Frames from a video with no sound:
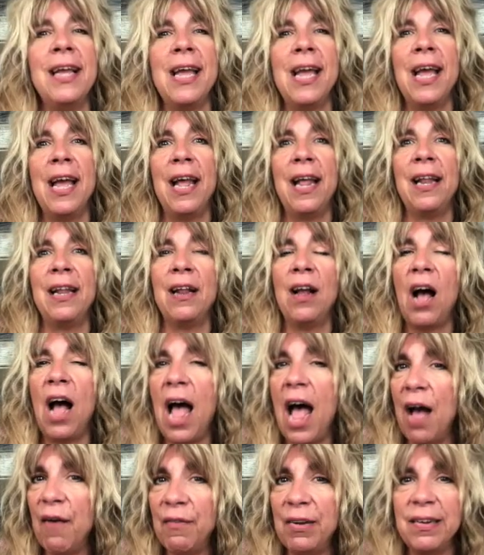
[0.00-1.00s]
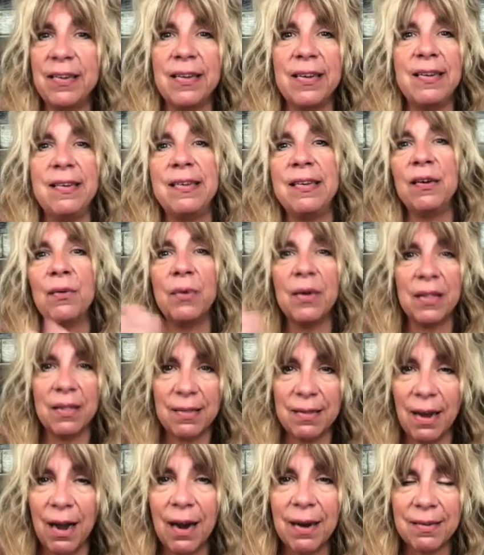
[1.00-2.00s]
And having to deal with
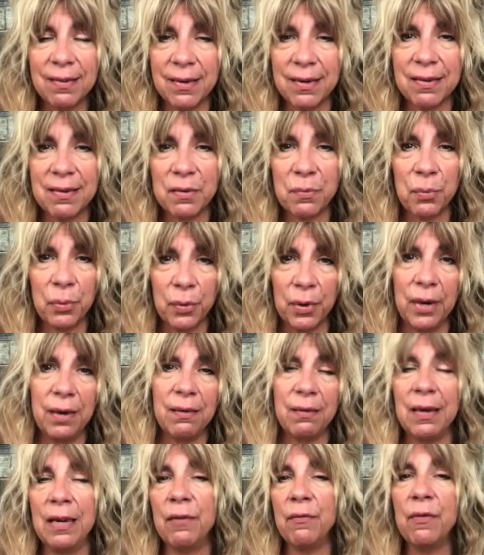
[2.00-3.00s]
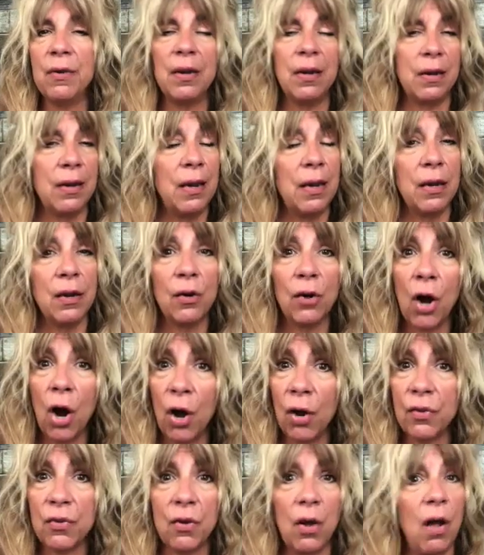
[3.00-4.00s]
toxic debris and then
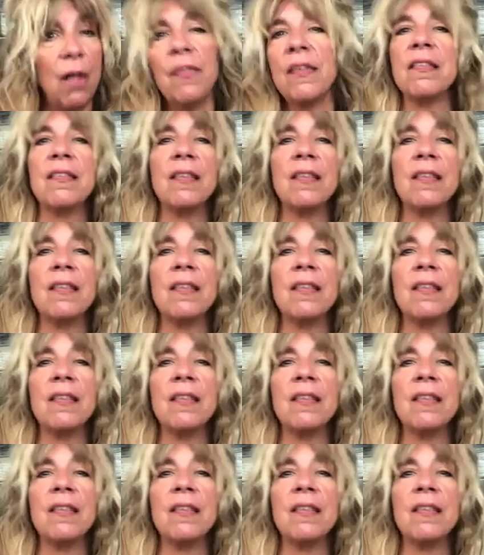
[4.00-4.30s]
cause all this